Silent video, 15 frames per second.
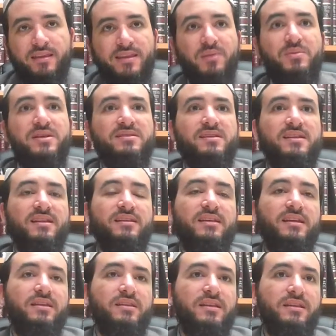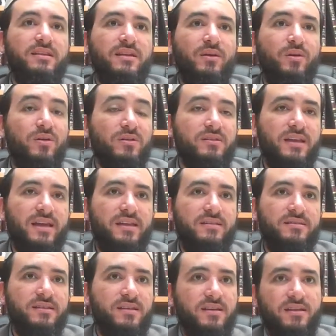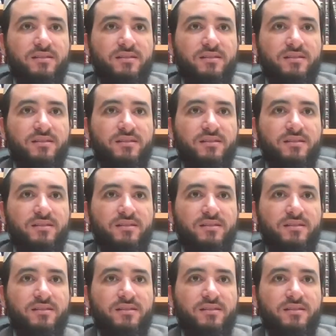That means that in the old days,